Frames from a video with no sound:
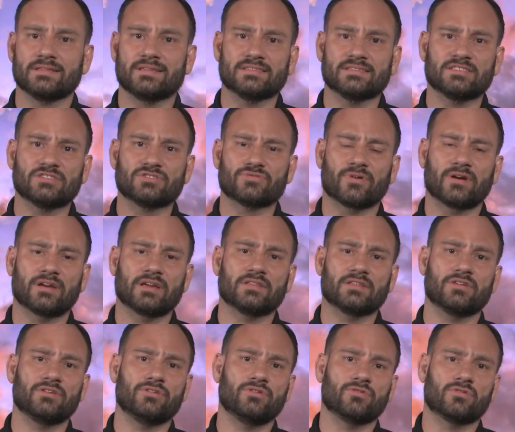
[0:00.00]
This is running
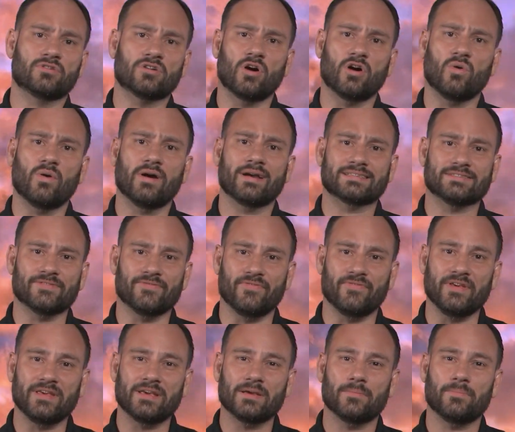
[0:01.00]
the new COEX
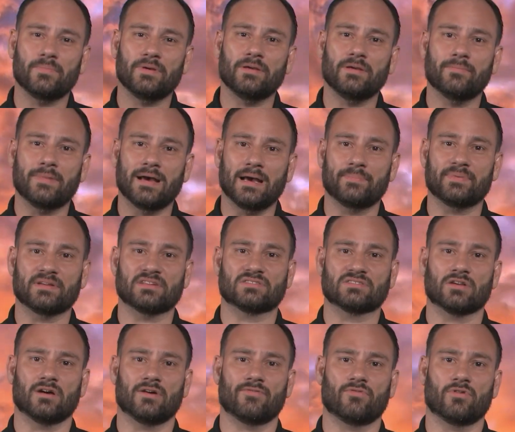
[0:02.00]
VMP mapping
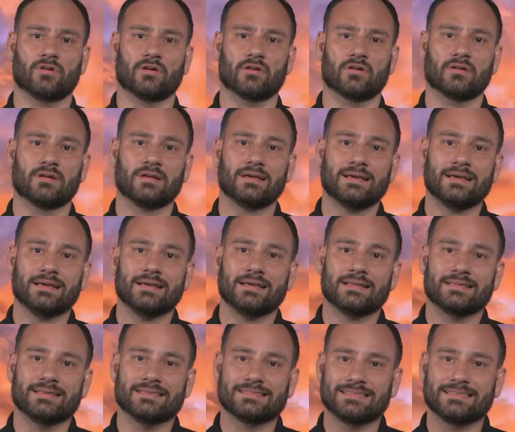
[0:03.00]
software.
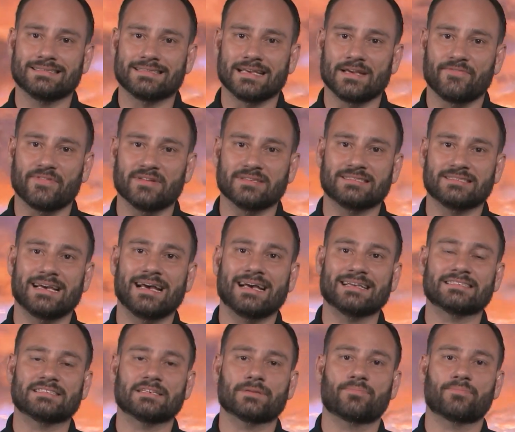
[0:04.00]
This is a
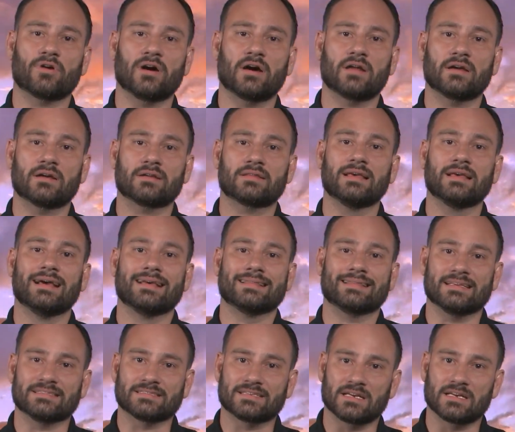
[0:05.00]
fantastic product
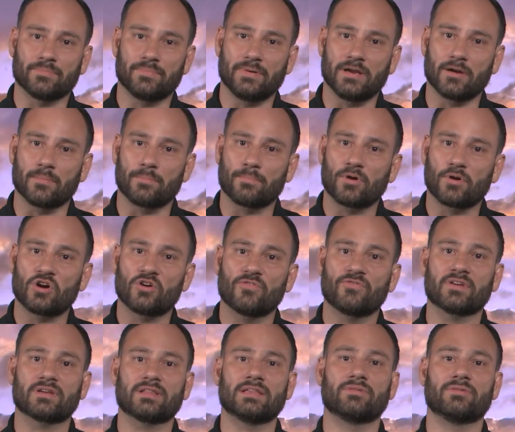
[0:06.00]
that's gonna pair
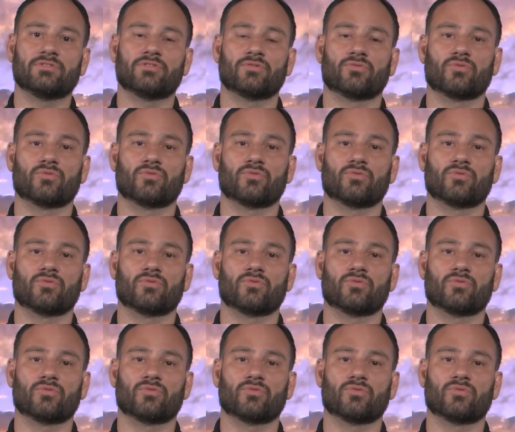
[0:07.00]
perfectly with the